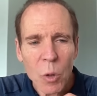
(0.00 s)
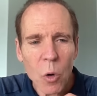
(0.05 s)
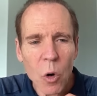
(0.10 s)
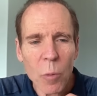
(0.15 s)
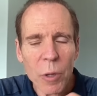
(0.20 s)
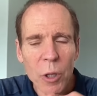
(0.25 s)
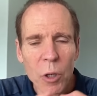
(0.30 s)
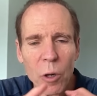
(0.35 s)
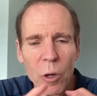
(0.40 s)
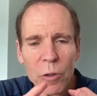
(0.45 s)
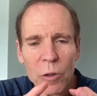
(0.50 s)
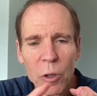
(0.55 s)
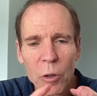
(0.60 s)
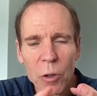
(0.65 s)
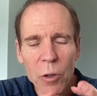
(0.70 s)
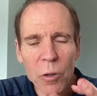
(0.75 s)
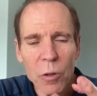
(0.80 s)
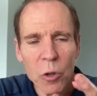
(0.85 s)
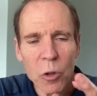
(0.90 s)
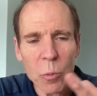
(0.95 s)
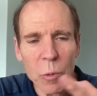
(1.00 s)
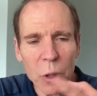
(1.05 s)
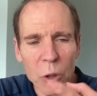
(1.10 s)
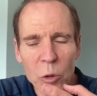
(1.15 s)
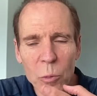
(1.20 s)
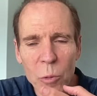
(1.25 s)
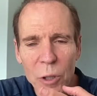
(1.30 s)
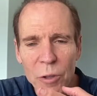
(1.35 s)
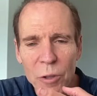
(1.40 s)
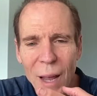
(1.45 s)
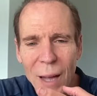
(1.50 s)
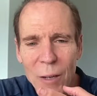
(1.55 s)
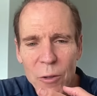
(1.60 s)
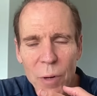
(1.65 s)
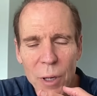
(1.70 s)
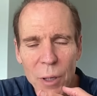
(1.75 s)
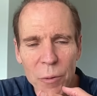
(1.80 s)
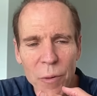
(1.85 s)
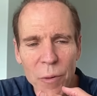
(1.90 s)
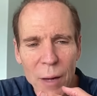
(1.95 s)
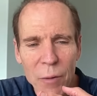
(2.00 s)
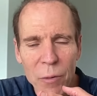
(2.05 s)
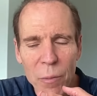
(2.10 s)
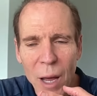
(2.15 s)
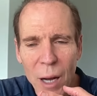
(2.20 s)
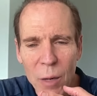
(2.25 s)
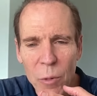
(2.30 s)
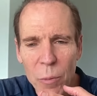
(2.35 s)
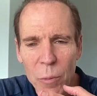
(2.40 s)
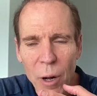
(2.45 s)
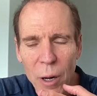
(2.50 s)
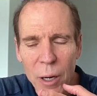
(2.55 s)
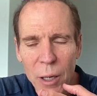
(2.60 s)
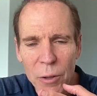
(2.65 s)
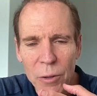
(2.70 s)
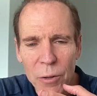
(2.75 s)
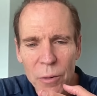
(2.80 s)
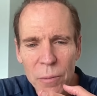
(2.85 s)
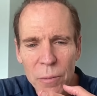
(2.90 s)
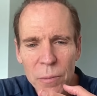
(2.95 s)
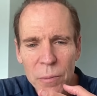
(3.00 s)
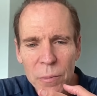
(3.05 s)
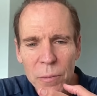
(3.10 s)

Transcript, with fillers: or because you're consuming too much saturated fat from animal products.